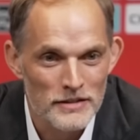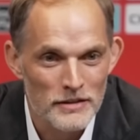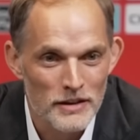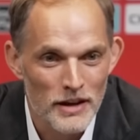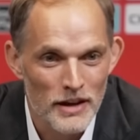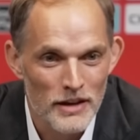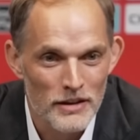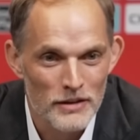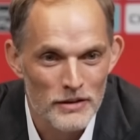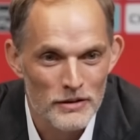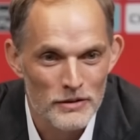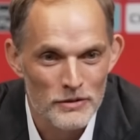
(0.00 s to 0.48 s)

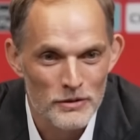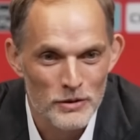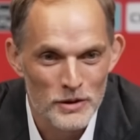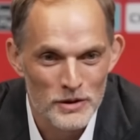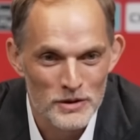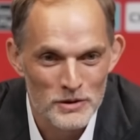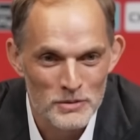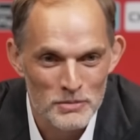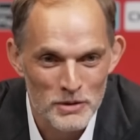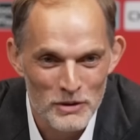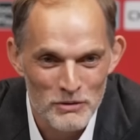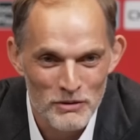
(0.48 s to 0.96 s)
I
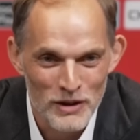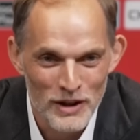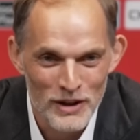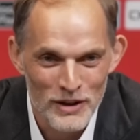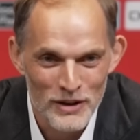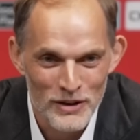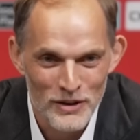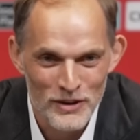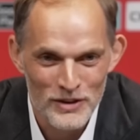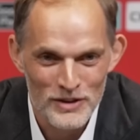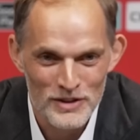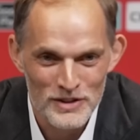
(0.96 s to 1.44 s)
want to be
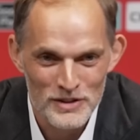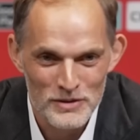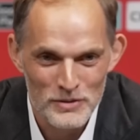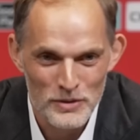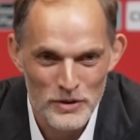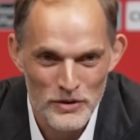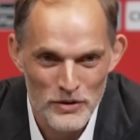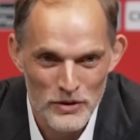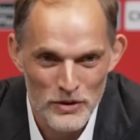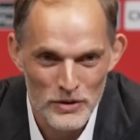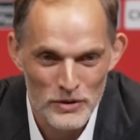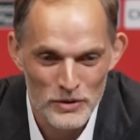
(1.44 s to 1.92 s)
very honest
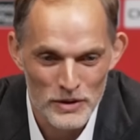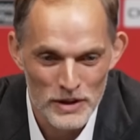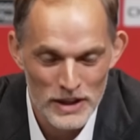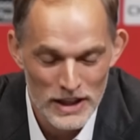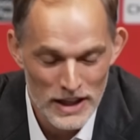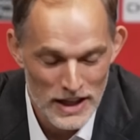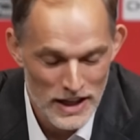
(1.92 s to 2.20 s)
with you.